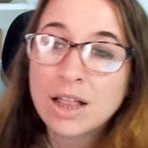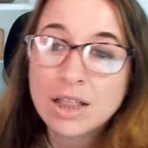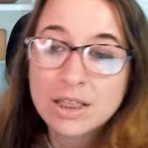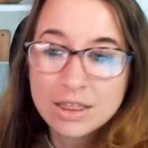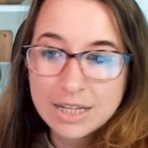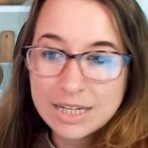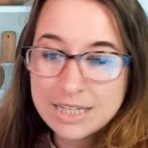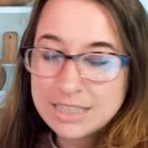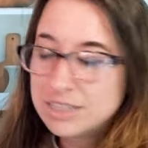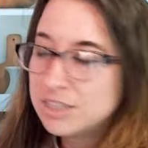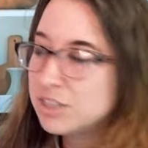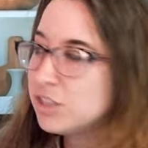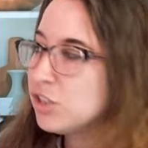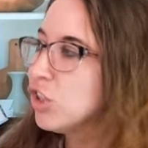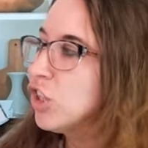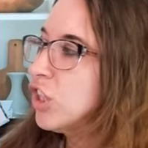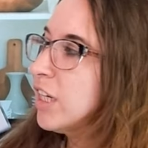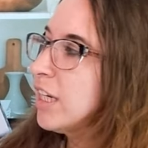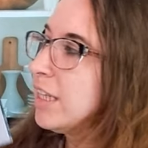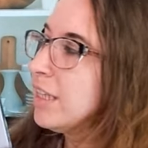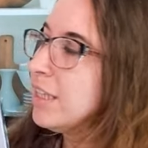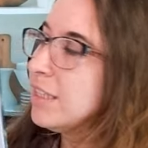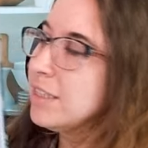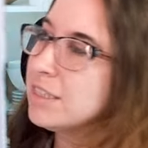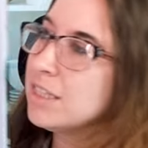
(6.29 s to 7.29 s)
Let's look
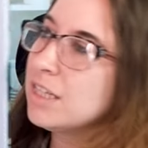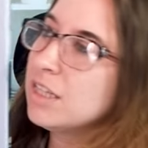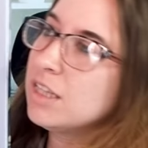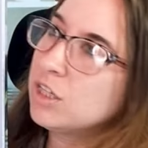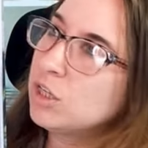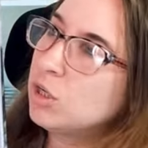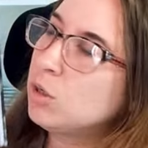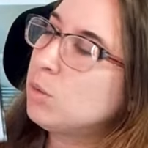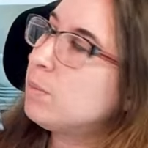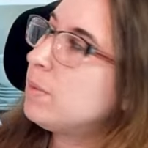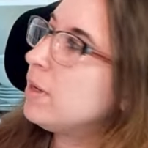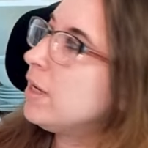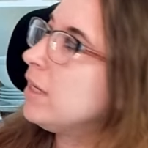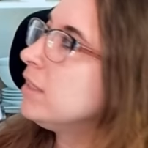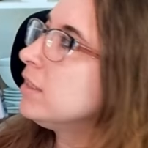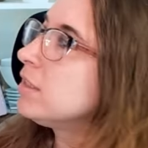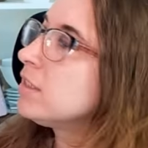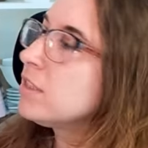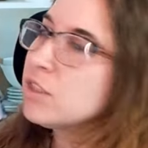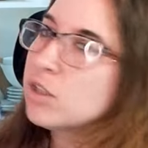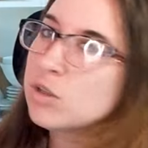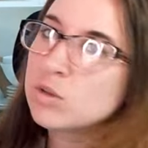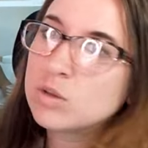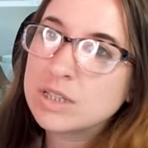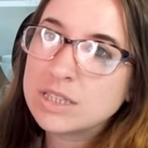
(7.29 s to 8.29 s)
at this a little bit.
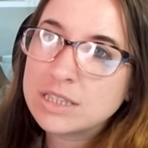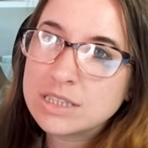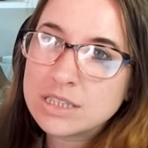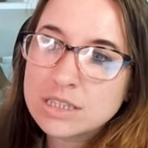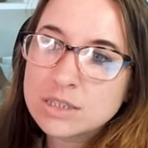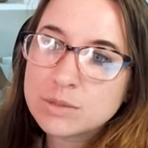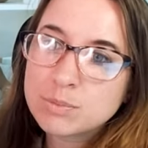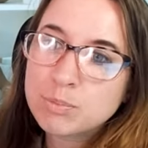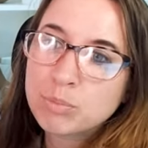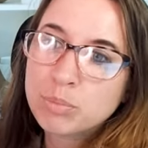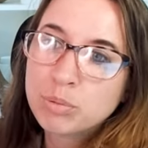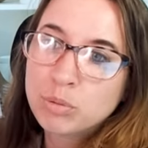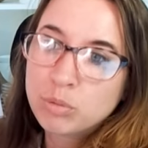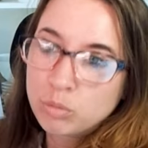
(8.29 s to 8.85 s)
So this is